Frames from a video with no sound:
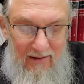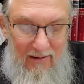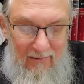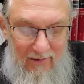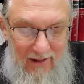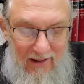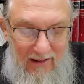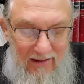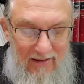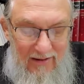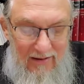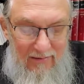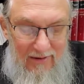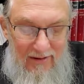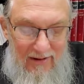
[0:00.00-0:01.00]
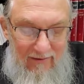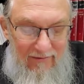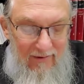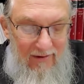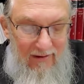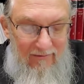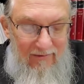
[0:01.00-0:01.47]
To be honest, it was
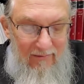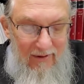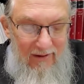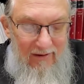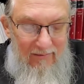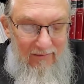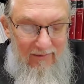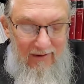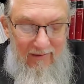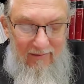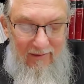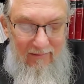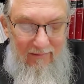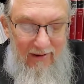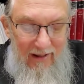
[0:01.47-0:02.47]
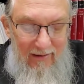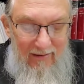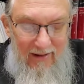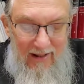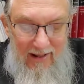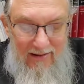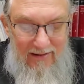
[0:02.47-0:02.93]
difficult for me to believe my
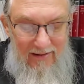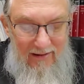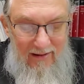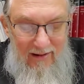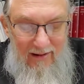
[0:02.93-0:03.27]
own eyes,